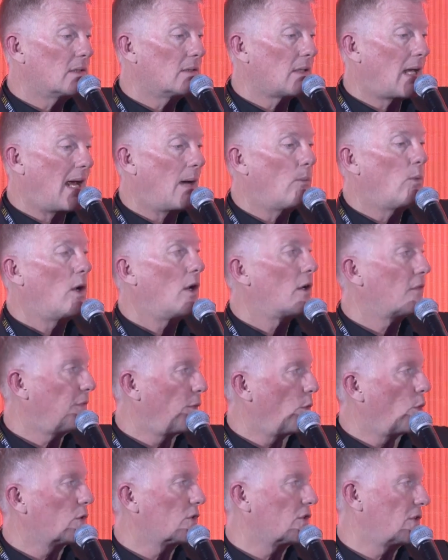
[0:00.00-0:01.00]
our
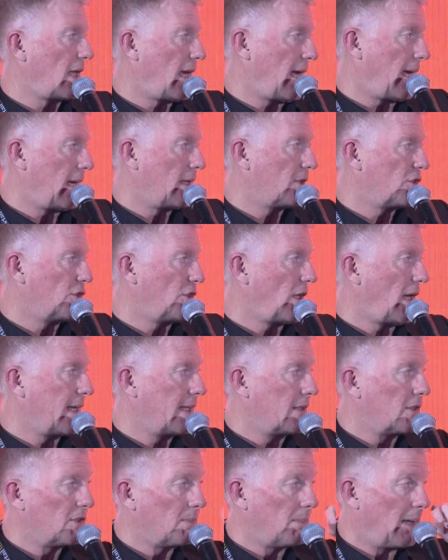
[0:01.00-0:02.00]
workforce there has
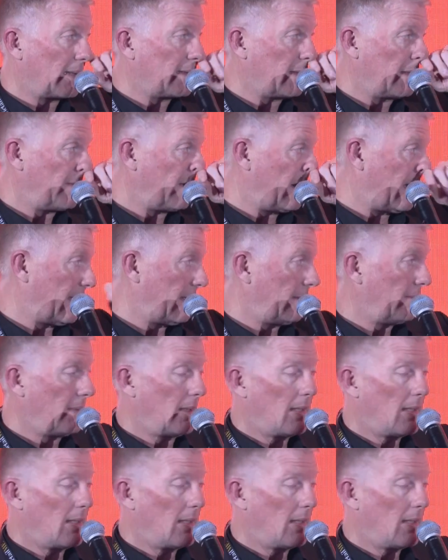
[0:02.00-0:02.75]
changed massively.